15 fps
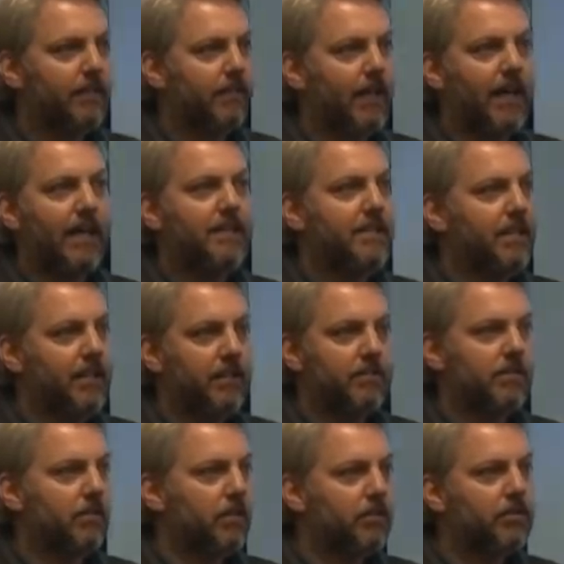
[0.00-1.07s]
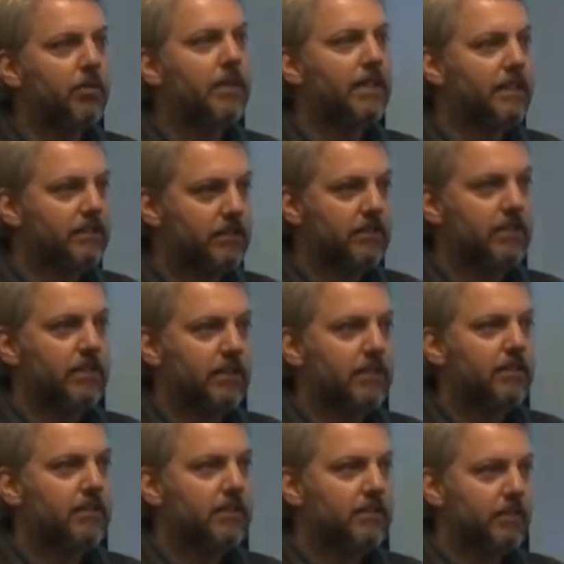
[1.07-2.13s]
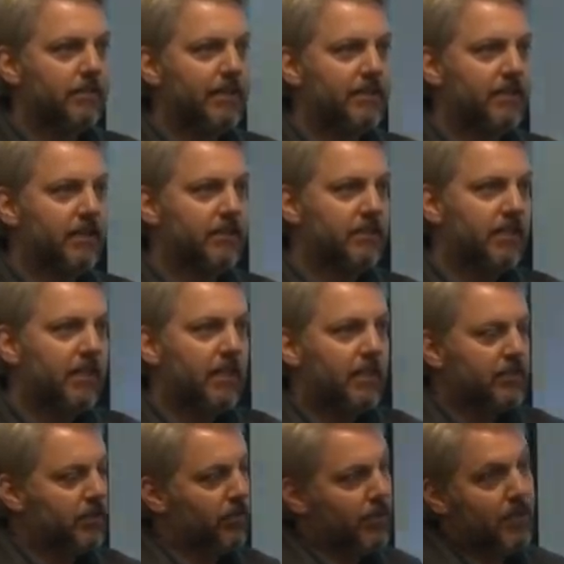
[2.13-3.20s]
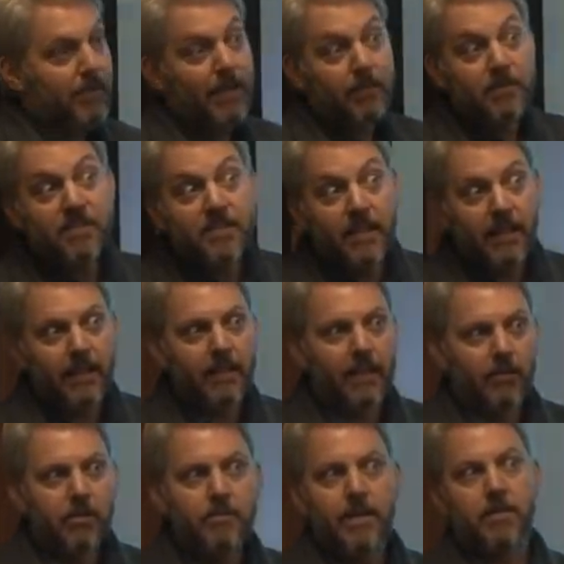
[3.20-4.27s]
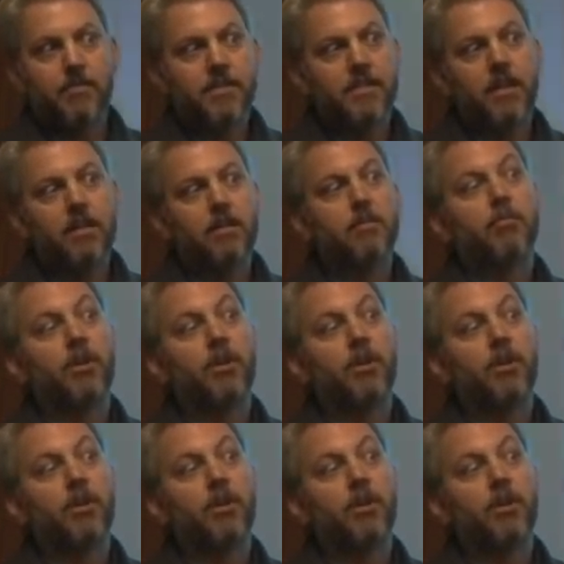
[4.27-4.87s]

in the high teens or low 20s. Does that make sense? So if we're going to make a mistake, I want to make a mistake on the